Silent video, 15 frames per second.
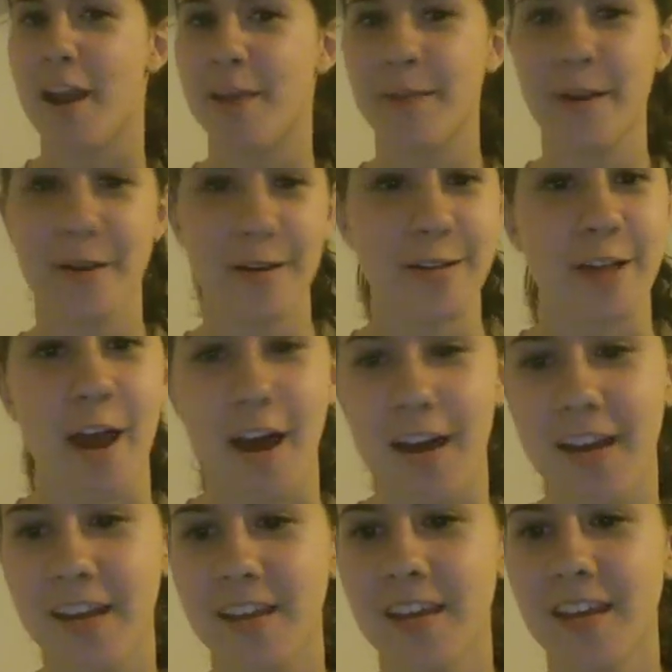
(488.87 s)
I'm here to
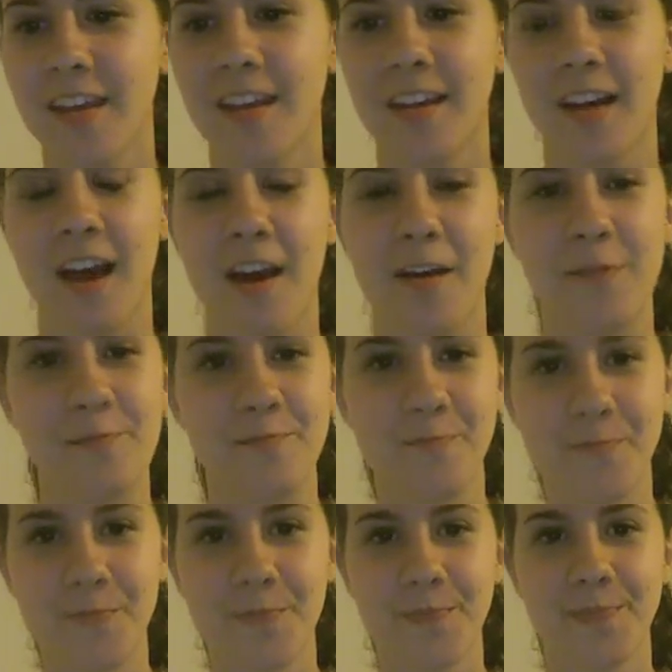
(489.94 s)
talk, and
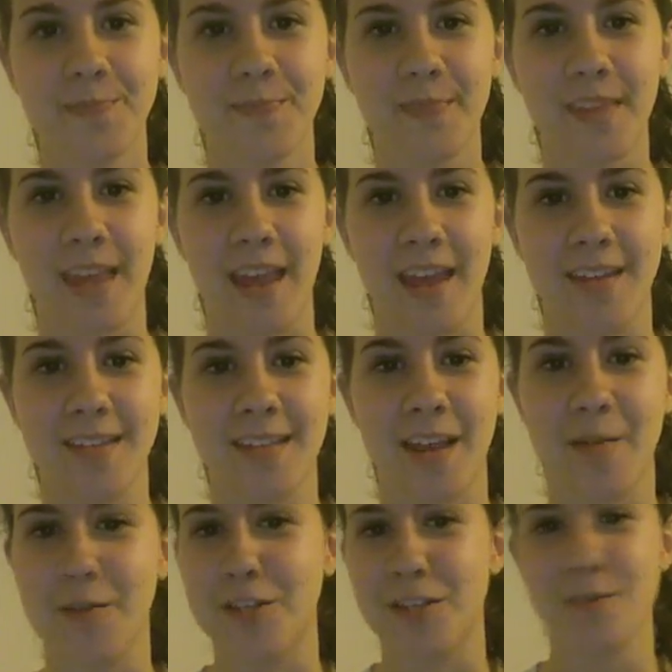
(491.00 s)
I
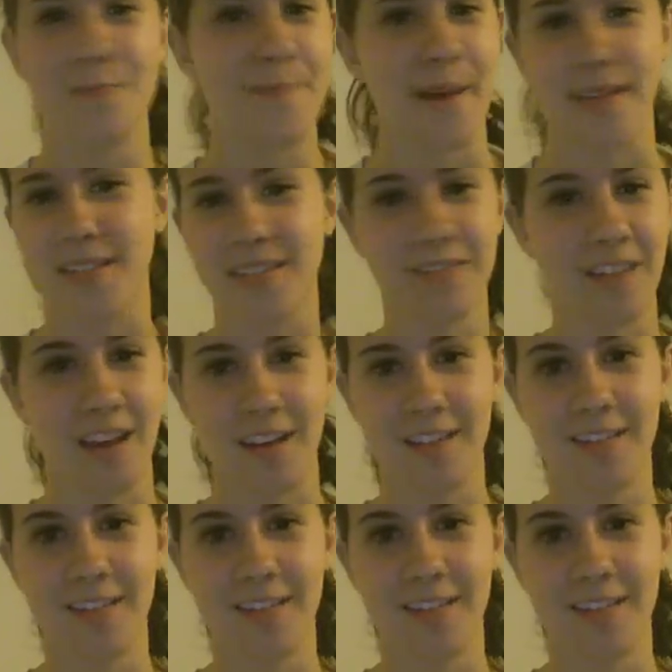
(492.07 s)
wish you the best of luck.